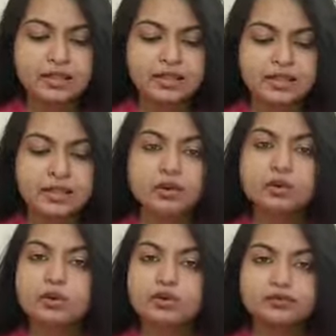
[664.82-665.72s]

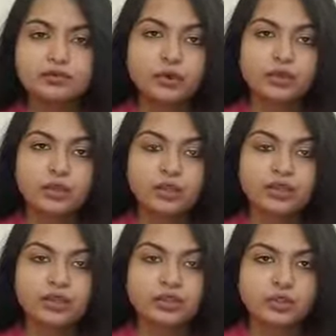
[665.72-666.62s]
Now, for
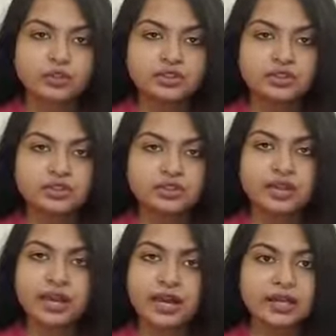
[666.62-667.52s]
online courses
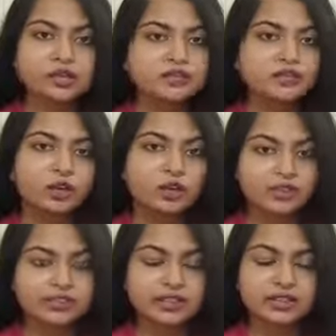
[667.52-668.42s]
and for our
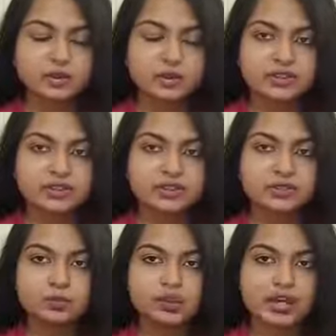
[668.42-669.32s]
site courses,
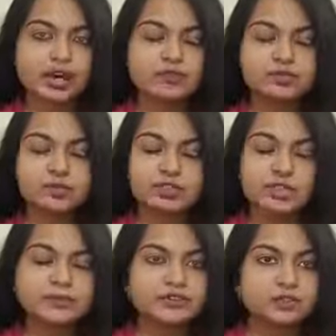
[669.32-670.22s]
we have two
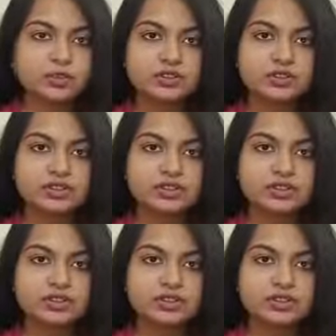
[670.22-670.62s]
types of courses.